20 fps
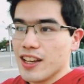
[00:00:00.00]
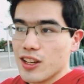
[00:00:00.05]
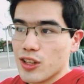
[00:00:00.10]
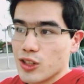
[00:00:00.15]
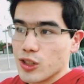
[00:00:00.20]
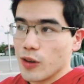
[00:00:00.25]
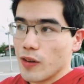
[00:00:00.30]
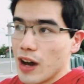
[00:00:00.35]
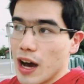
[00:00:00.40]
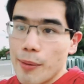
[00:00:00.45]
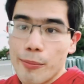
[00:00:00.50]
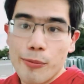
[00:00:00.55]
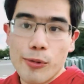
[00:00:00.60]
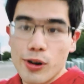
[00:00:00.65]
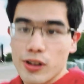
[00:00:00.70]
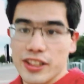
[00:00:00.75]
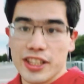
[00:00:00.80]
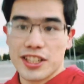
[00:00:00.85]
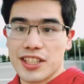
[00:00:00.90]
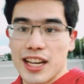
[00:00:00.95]
So I'm
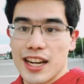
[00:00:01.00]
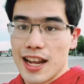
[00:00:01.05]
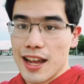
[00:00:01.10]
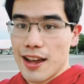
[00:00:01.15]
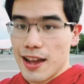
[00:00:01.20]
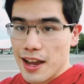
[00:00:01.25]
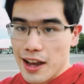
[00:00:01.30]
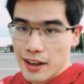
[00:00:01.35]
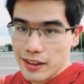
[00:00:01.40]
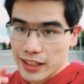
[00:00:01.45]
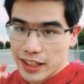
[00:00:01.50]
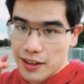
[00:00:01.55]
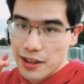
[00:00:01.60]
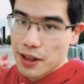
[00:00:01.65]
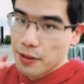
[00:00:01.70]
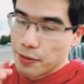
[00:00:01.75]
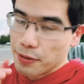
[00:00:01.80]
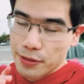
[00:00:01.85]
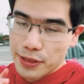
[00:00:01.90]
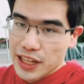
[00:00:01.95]
really excited. Like
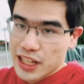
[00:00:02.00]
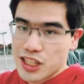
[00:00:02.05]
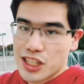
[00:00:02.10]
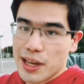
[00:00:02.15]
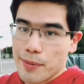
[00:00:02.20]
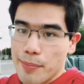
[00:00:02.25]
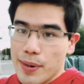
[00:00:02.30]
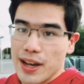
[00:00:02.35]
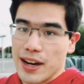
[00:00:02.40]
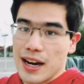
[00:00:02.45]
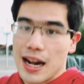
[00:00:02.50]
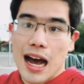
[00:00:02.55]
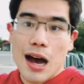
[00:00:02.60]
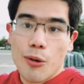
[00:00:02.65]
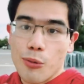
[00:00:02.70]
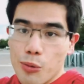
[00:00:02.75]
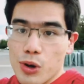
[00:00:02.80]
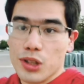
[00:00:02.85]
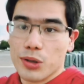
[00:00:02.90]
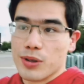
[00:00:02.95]
if things get better, I
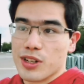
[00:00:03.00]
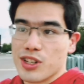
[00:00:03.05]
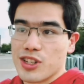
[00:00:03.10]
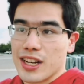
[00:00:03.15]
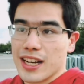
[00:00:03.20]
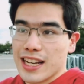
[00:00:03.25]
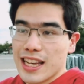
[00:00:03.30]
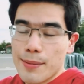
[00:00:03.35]
really want to try.